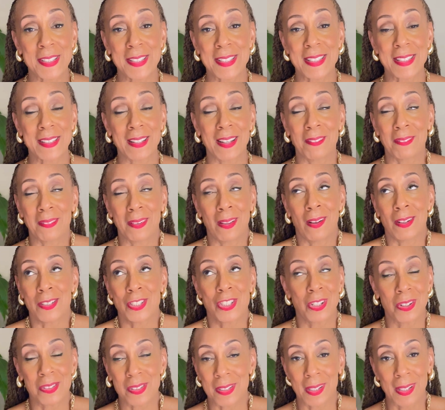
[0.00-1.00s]
and stuff. Lawn
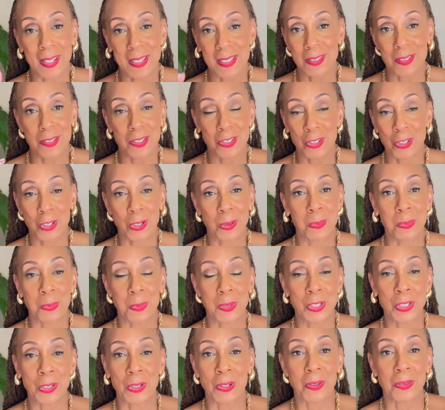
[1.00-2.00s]
chairs, I guess they're termed,
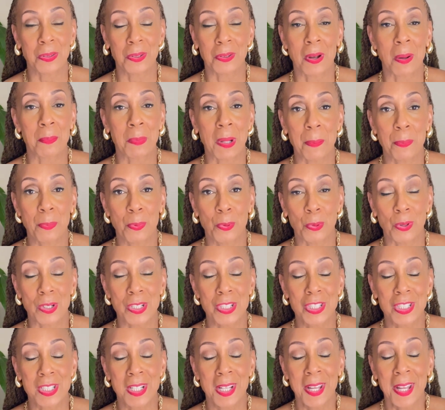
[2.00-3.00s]
but they're on my
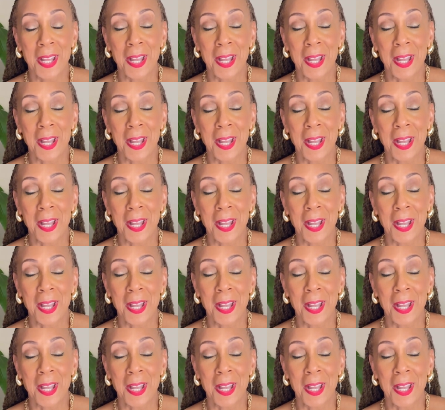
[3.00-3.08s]
porch,